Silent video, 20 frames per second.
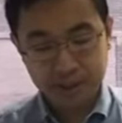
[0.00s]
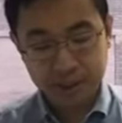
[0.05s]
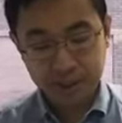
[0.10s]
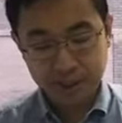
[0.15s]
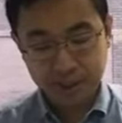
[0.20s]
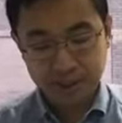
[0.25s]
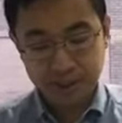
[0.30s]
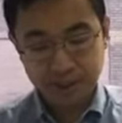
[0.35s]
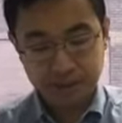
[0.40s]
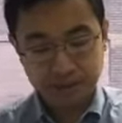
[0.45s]

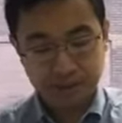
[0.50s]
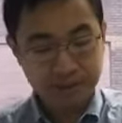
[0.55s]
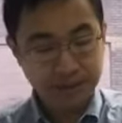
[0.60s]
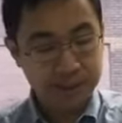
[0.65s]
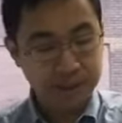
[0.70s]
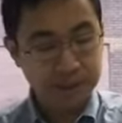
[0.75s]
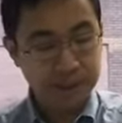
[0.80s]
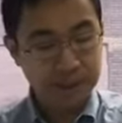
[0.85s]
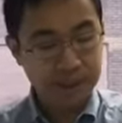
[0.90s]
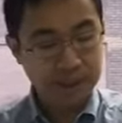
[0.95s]
of
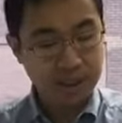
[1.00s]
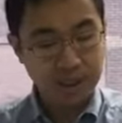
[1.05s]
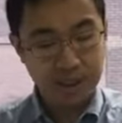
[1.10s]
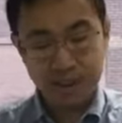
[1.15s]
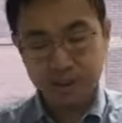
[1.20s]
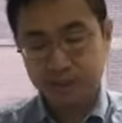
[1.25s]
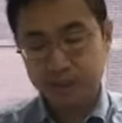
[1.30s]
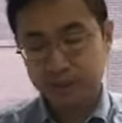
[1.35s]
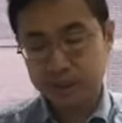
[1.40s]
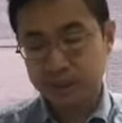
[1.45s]

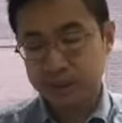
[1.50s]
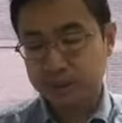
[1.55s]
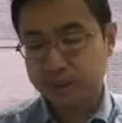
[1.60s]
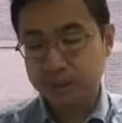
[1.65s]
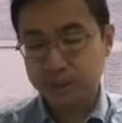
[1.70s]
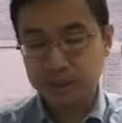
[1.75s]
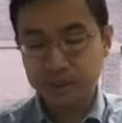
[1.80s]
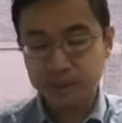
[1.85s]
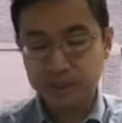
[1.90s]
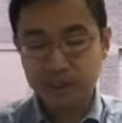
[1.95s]

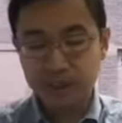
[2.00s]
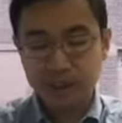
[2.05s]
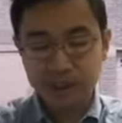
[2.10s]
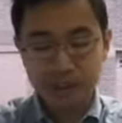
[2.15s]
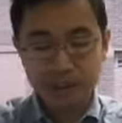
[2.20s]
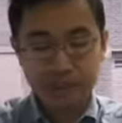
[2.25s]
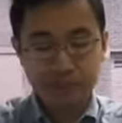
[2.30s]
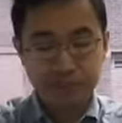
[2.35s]
inadmissibility.